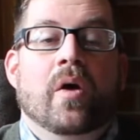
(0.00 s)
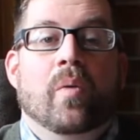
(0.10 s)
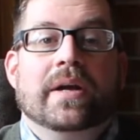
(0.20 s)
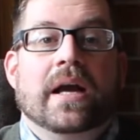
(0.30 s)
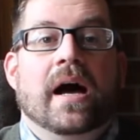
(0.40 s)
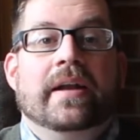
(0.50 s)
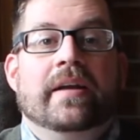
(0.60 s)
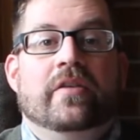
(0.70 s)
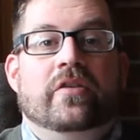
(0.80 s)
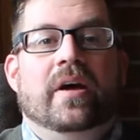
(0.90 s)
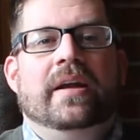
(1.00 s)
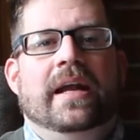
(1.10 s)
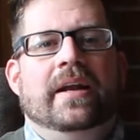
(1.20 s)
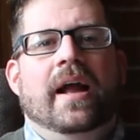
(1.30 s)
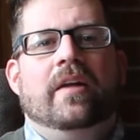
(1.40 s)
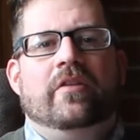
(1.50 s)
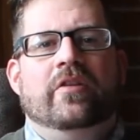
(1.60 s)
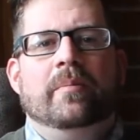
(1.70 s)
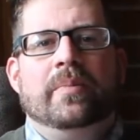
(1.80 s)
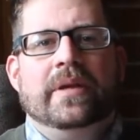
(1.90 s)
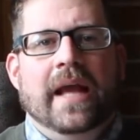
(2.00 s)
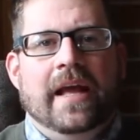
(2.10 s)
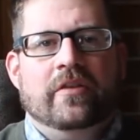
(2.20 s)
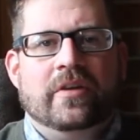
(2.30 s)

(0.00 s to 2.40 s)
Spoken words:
what God has done, and not simply as